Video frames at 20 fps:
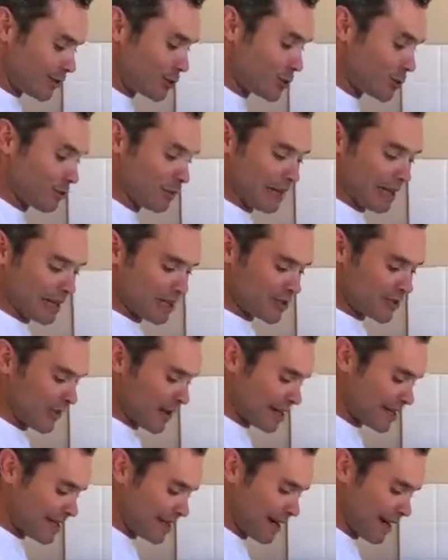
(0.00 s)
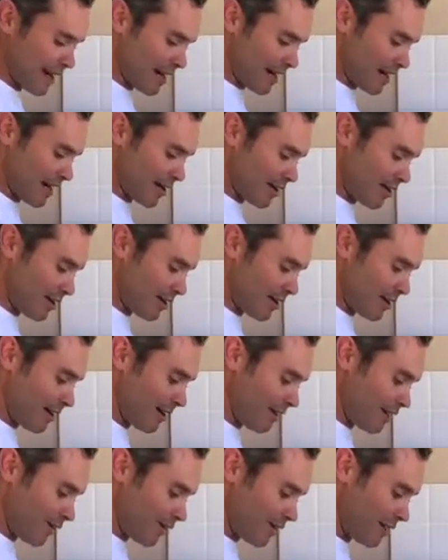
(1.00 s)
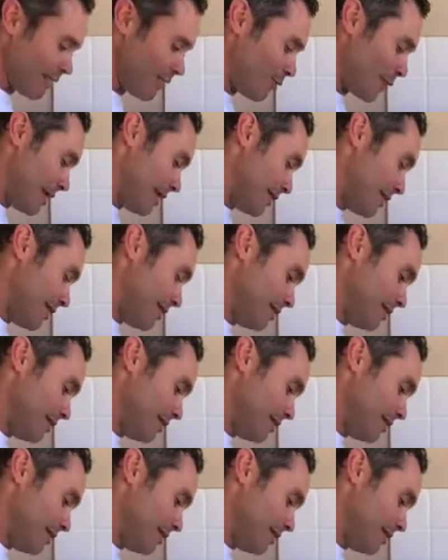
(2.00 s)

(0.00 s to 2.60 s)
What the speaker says: to me is fascinating only when